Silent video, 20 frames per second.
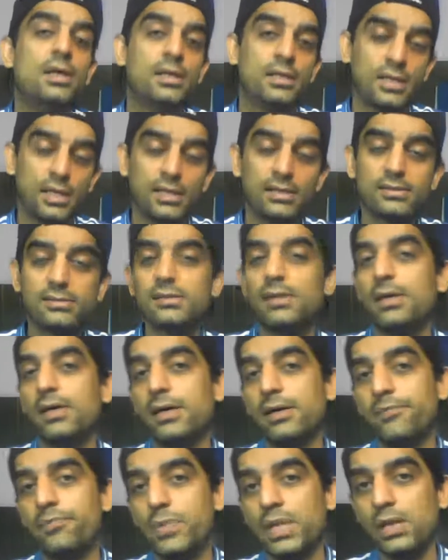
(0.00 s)
Yes,
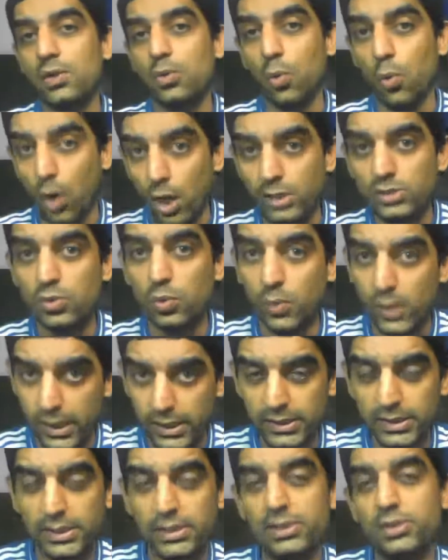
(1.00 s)
it was
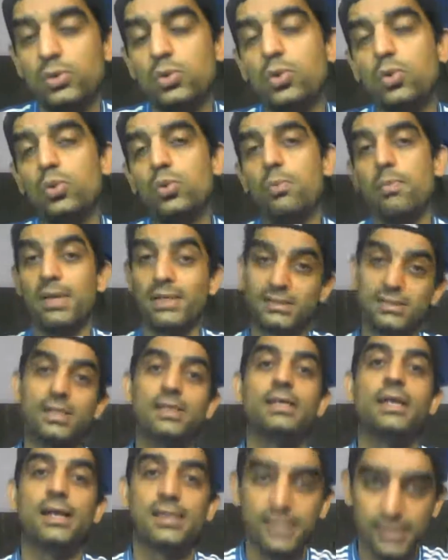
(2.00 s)
Werner who missed
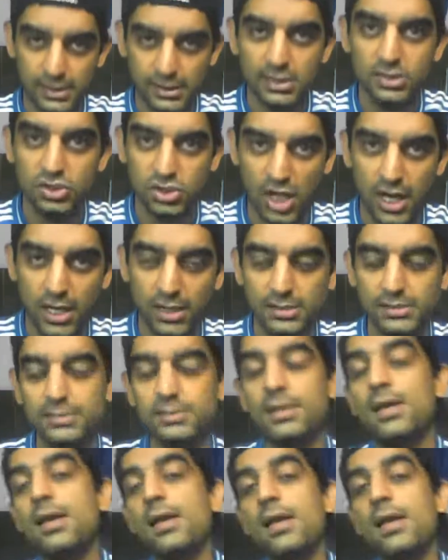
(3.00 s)
yet another chance,